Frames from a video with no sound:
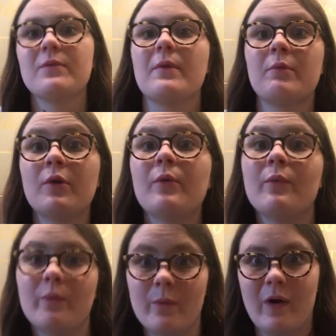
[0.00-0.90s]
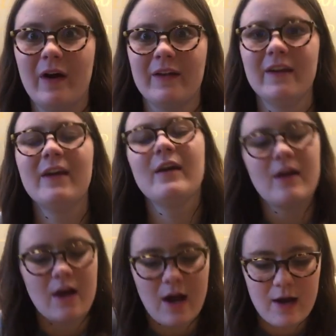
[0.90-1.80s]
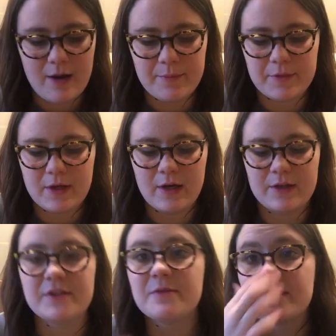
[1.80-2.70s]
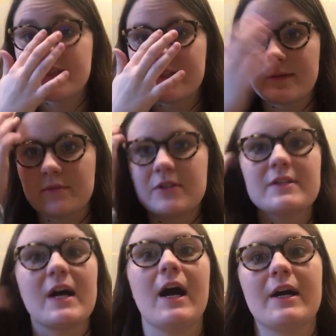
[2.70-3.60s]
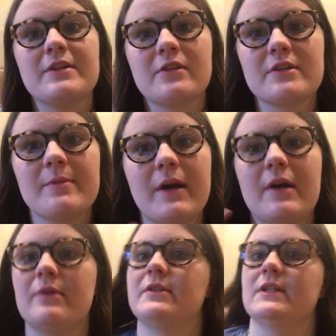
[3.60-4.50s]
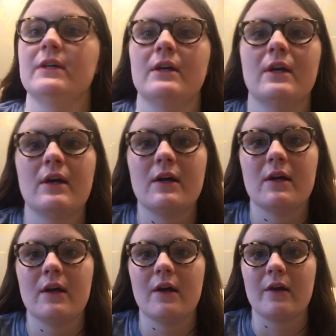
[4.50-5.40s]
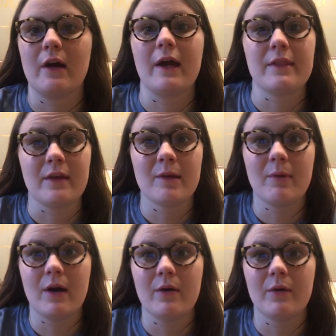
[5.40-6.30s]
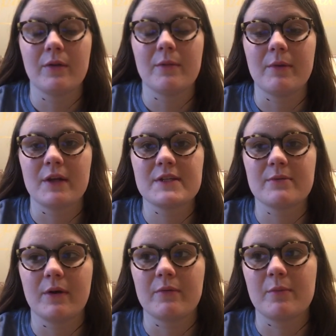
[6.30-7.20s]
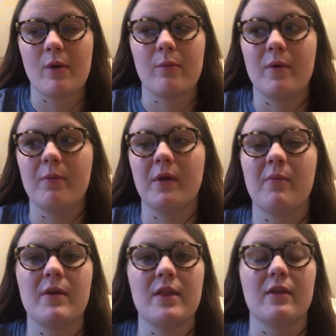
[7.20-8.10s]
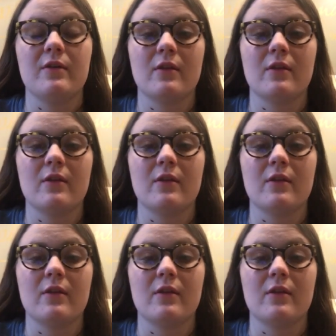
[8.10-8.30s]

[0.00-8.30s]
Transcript: number 1, the 2 misconceptions I talked about, or I think about, the biggest one would probably be the